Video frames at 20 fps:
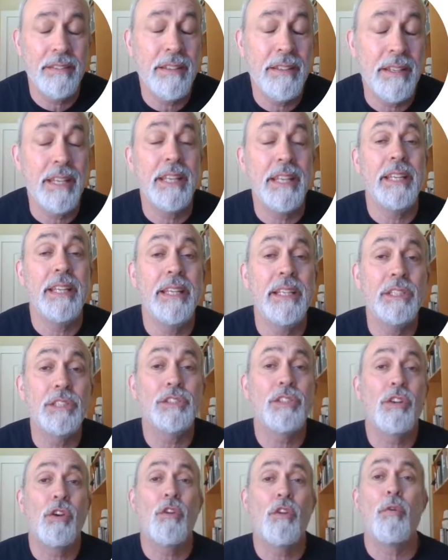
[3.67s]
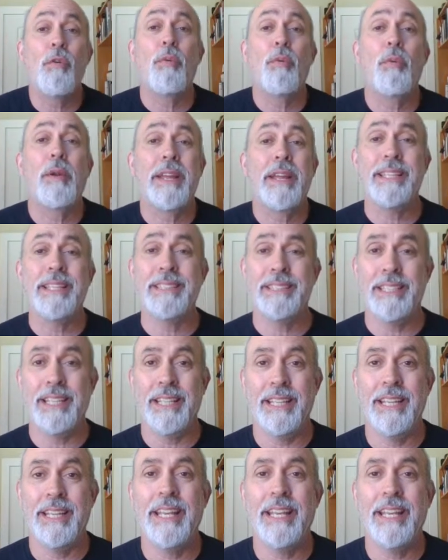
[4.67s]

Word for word: It is crazy.